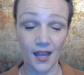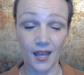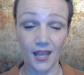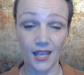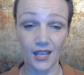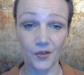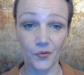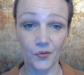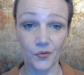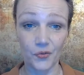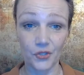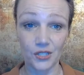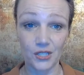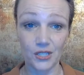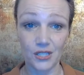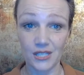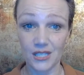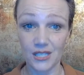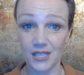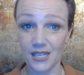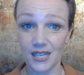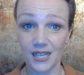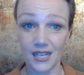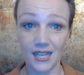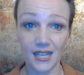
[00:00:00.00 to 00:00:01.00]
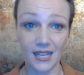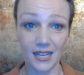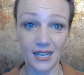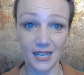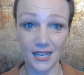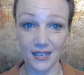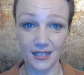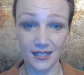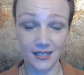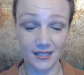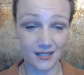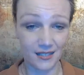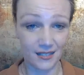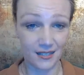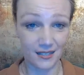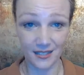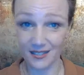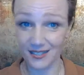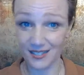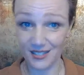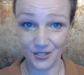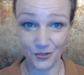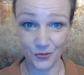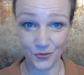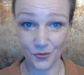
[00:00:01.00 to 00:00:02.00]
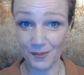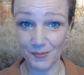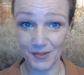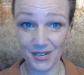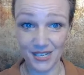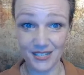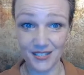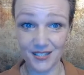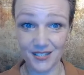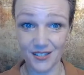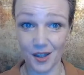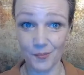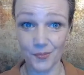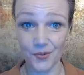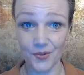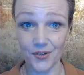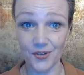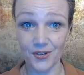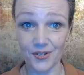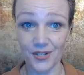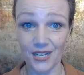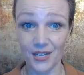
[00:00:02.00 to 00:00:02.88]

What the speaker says: He was extremely stubborn.